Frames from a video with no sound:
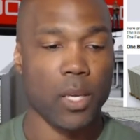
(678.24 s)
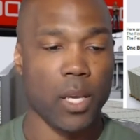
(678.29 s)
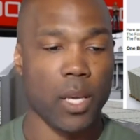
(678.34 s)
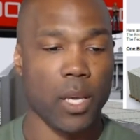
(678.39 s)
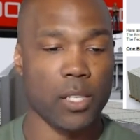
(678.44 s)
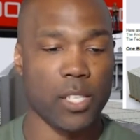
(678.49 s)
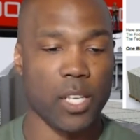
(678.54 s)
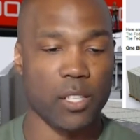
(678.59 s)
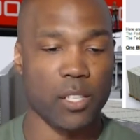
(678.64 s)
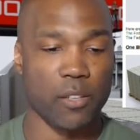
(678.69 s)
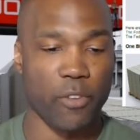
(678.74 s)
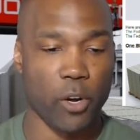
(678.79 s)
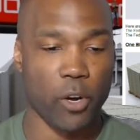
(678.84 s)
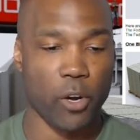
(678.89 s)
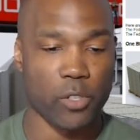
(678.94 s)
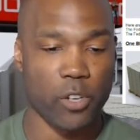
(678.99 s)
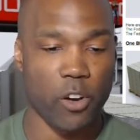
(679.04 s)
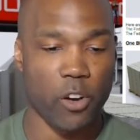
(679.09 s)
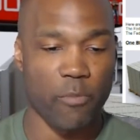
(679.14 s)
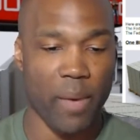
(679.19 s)
It says the Federal
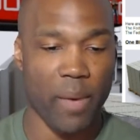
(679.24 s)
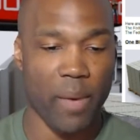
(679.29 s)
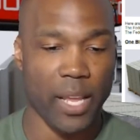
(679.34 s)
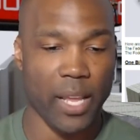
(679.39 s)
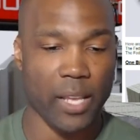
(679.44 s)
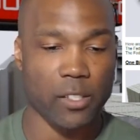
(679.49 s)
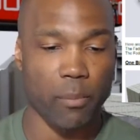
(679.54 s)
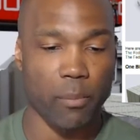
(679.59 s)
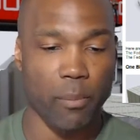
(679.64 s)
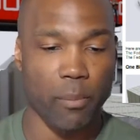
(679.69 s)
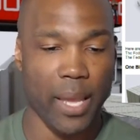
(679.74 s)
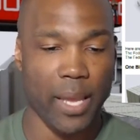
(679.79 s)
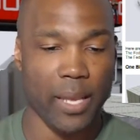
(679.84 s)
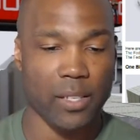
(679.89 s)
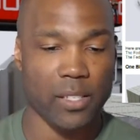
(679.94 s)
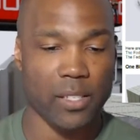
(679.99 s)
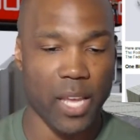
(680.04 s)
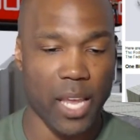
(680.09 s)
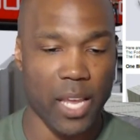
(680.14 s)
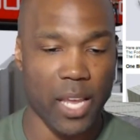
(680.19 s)
Reserve mandates to
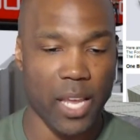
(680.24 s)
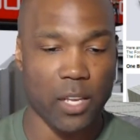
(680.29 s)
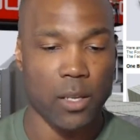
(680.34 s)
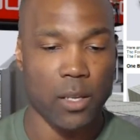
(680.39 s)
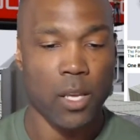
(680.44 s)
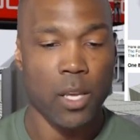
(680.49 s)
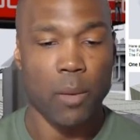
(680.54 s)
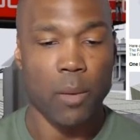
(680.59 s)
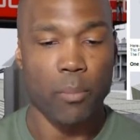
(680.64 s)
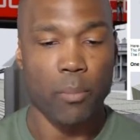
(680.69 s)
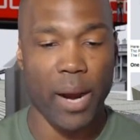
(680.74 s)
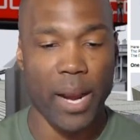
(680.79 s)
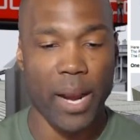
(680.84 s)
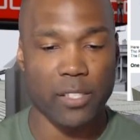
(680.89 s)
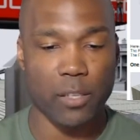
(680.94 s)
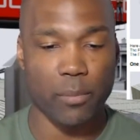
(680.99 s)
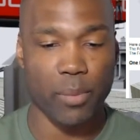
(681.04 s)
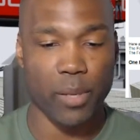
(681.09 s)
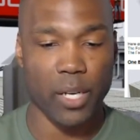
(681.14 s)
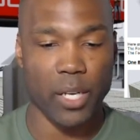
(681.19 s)
maintain price
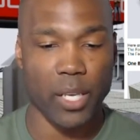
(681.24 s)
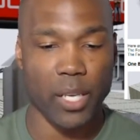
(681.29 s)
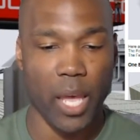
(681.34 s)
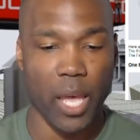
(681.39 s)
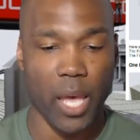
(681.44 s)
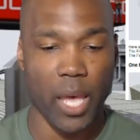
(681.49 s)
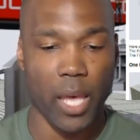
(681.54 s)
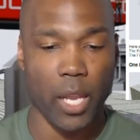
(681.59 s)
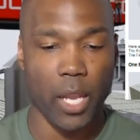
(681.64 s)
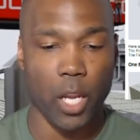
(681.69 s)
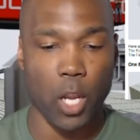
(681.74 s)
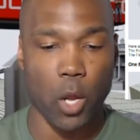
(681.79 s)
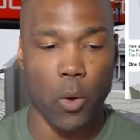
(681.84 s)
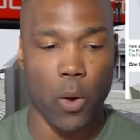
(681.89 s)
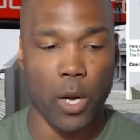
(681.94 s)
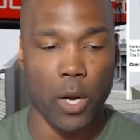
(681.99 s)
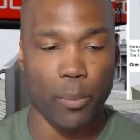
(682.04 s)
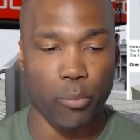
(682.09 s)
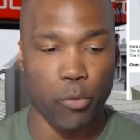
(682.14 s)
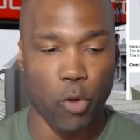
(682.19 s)
stability and low
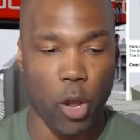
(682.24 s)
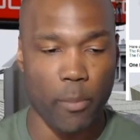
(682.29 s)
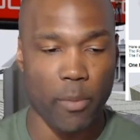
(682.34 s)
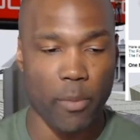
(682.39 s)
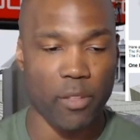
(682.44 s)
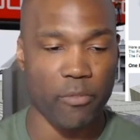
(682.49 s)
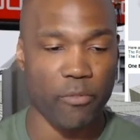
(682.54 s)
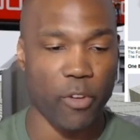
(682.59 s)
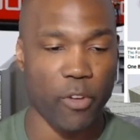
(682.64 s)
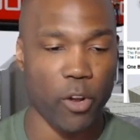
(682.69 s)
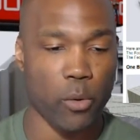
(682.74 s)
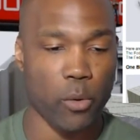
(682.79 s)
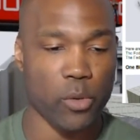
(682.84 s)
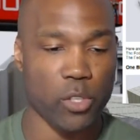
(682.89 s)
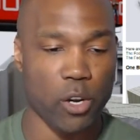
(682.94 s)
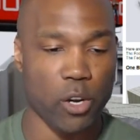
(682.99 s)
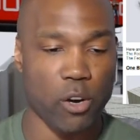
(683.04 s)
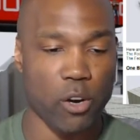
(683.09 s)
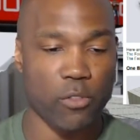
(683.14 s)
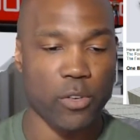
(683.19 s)
unemployment. The Federal
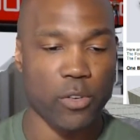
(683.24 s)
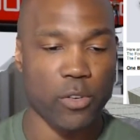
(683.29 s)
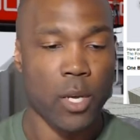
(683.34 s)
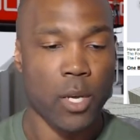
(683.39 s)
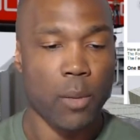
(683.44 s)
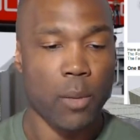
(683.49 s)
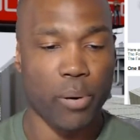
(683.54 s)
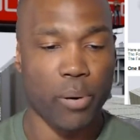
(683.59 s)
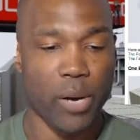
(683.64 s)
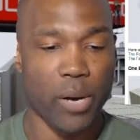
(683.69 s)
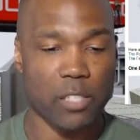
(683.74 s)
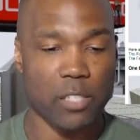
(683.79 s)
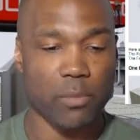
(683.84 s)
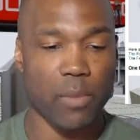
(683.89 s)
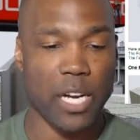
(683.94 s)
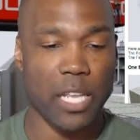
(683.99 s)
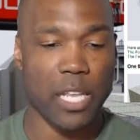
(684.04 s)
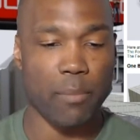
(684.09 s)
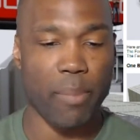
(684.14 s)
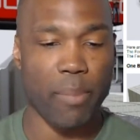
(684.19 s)
Reserve prints
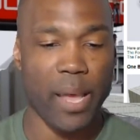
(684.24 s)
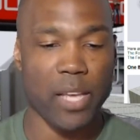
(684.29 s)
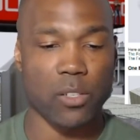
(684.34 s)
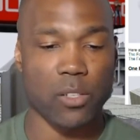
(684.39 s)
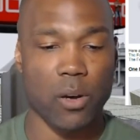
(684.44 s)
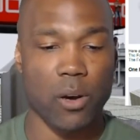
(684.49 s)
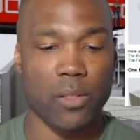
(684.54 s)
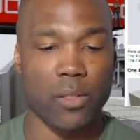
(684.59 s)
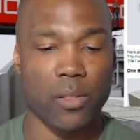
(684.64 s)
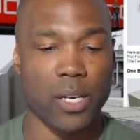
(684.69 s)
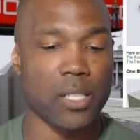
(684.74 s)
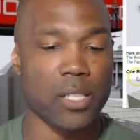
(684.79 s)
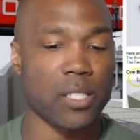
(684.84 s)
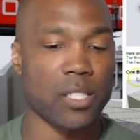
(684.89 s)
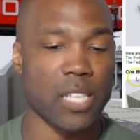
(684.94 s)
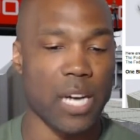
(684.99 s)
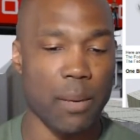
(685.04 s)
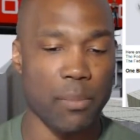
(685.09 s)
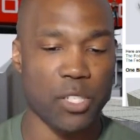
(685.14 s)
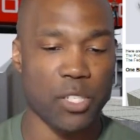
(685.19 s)
money based on the
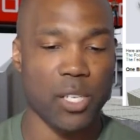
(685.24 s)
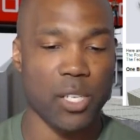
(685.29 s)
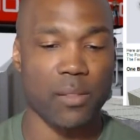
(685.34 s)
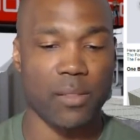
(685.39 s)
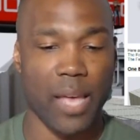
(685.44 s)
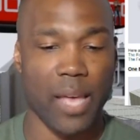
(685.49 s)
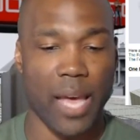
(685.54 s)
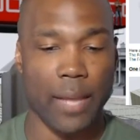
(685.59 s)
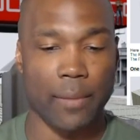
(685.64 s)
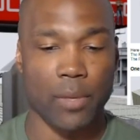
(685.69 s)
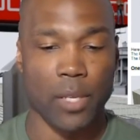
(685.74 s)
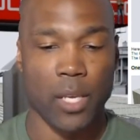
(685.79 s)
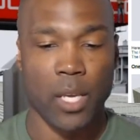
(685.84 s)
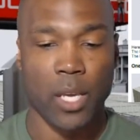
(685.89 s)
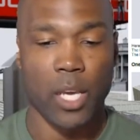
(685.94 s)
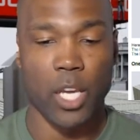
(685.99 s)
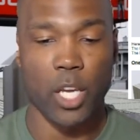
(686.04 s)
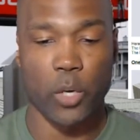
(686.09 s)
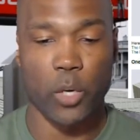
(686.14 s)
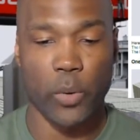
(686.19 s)
assumption that
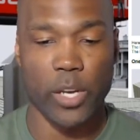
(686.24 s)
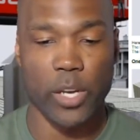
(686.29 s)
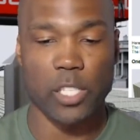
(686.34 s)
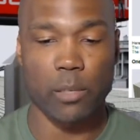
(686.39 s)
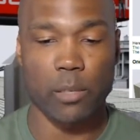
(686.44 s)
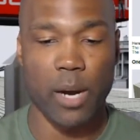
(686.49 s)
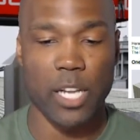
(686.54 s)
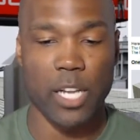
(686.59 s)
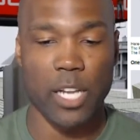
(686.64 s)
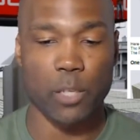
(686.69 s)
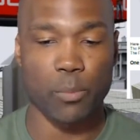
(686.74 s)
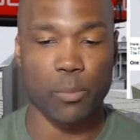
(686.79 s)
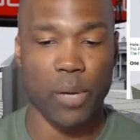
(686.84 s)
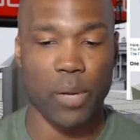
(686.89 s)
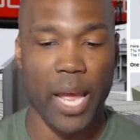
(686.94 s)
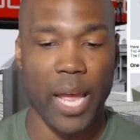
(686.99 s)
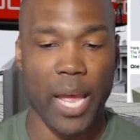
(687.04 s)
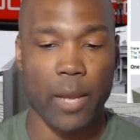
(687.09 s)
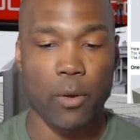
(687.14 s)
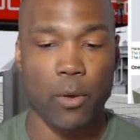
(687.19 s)
increasing money
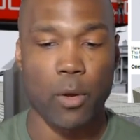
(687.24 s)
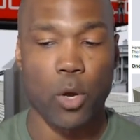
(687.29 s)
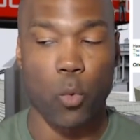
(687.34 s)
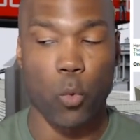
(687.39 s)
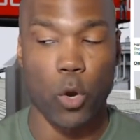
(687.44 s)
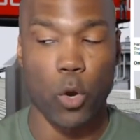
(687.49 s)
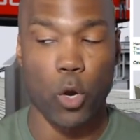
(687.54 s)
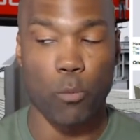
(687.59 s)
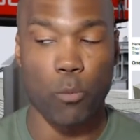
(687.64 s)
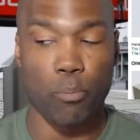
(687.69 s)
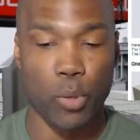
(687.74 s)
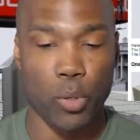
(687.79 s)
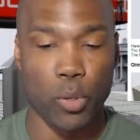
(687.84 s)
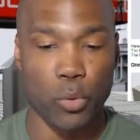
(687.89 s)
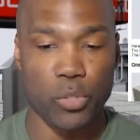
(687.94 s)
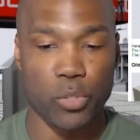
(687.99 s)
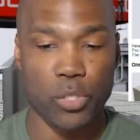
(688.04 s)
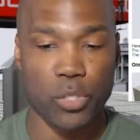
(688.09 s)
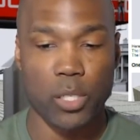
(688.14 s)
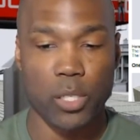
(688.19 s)
supply will
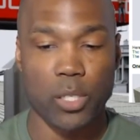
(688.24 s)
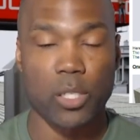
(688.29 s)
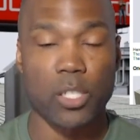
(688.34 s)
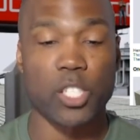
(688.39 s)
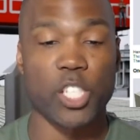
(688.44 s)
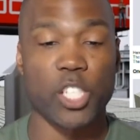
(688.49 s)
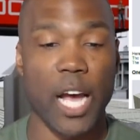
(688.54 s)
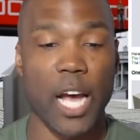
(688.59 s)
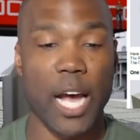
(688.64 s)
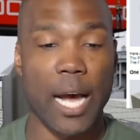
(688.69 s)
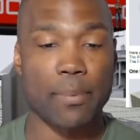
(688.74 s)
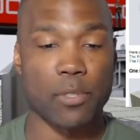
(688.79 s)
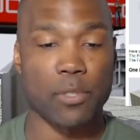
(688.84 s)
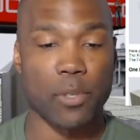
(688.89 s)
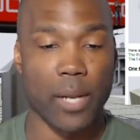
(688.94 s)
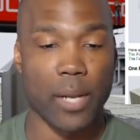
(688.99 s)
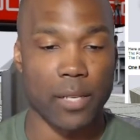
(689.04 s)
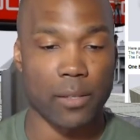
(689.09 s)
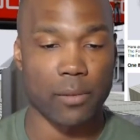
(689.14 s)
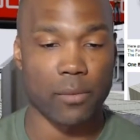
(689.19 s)
boost jobs.
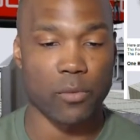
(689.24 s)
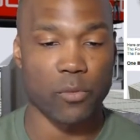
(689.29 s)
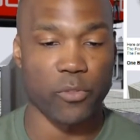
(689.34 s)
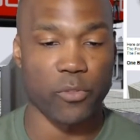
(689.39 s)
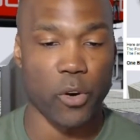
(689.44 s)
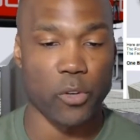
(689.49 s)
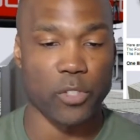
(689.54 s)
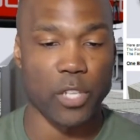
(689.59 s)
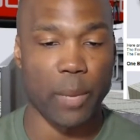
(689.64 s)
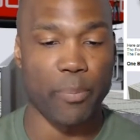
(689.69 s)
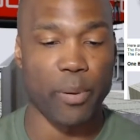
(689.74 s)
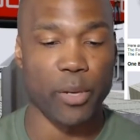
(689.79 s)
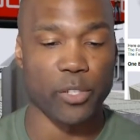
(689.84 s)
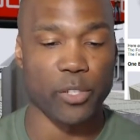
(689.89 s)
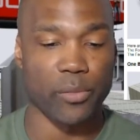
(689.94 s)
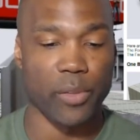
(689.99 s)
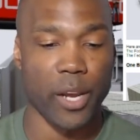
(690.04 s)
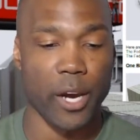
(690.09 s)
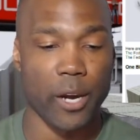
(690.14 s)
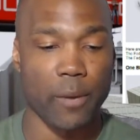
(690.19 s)
So that's first that
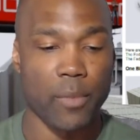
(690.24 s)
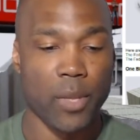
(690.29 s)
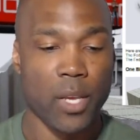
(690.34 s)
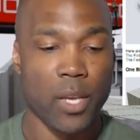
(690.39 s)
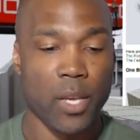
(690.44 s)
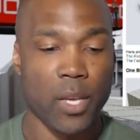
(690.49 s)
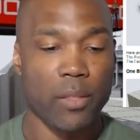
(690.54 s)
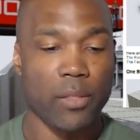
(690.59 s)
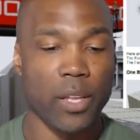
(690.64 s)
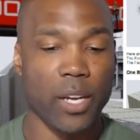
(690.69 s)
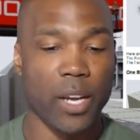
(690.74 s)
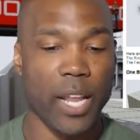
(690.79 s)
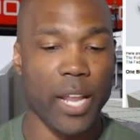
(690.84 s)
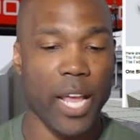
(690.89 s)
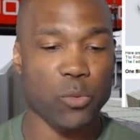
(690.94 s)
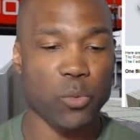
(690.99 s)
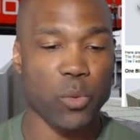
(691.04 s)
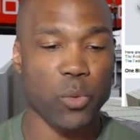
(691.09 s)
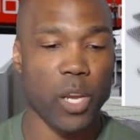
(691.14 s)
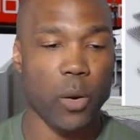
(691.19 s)
picture there. Then the
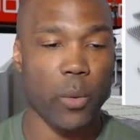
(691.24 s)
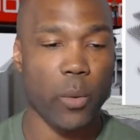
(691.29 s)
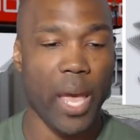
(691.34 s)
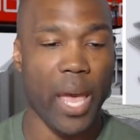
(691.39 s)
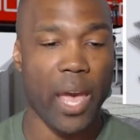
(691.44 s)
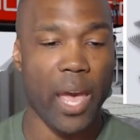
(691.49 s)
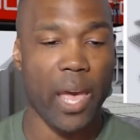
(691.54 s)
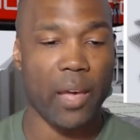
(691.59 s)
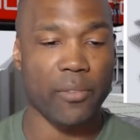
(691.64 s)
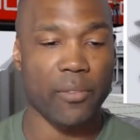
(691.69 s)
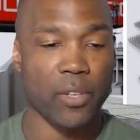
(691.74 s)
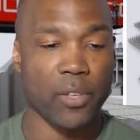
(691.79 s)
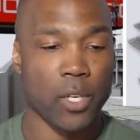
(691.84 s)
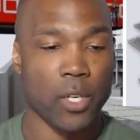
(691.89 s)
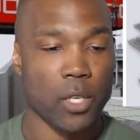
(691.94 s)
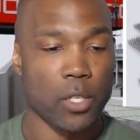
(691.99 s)
next one here, we have